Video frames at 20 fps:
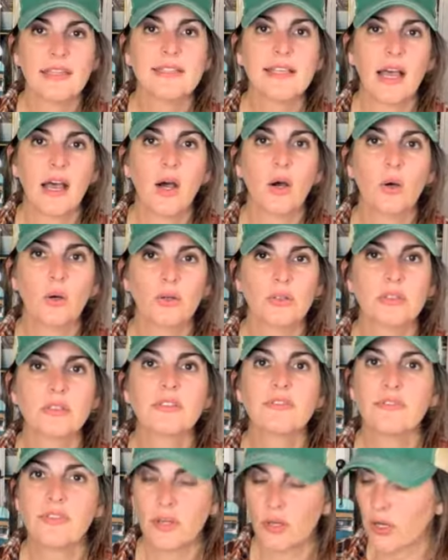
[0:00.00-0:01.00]
these out
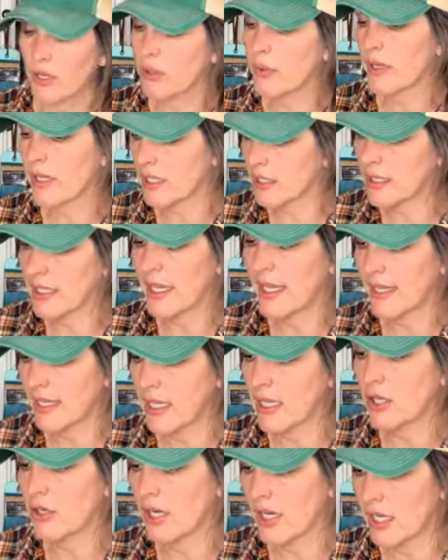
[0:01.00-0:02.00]
quickly. I
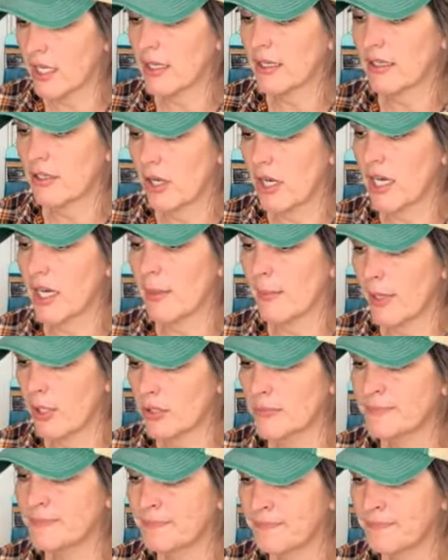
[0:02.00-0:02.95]
can crank, crank them out.